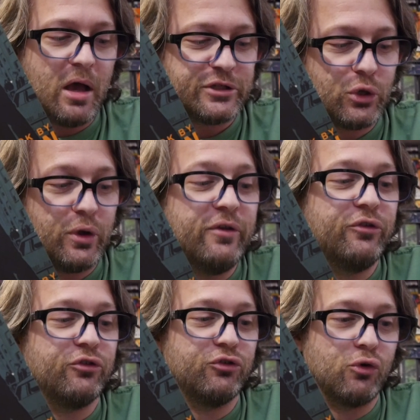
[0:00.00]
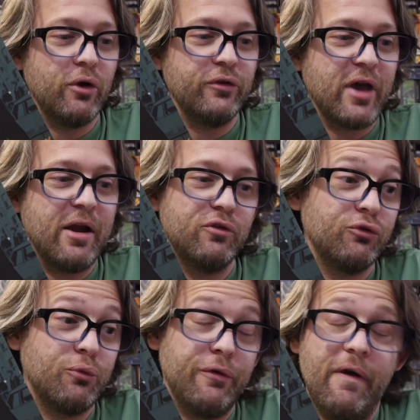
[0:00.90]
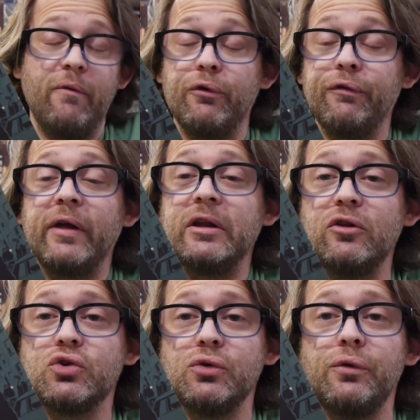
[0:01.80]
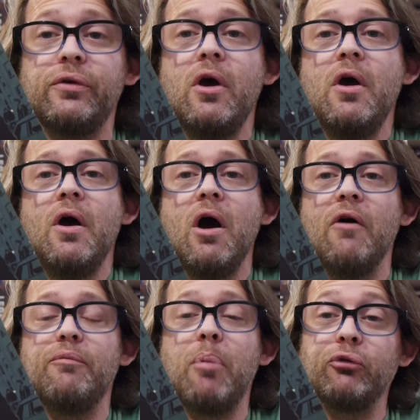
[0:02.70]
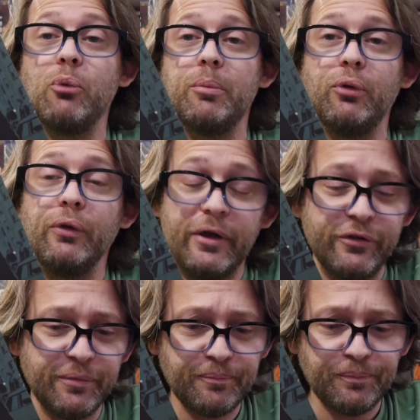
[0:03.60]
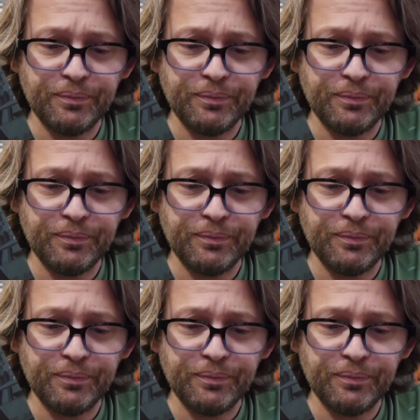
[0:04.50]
So his story is kind of just reflecting the truth of Baltimore police.